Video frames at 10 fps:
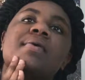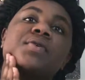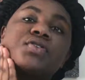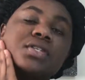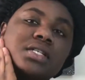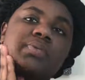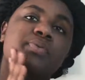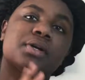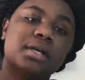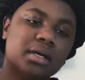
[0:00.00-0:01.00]
which is
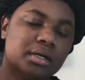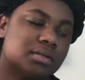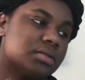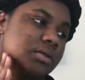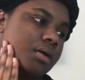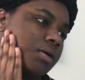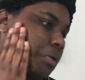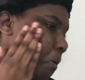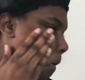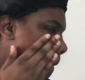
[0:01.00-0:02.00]
pretty good.
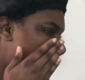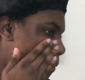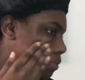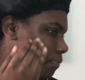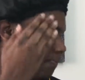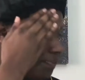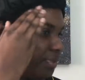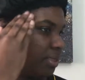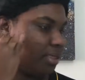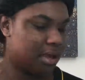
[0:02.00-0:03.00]
So
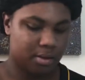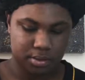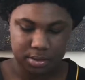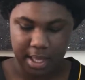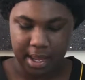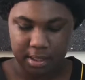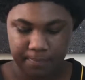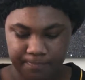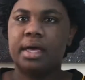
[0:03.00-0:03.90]
there's that.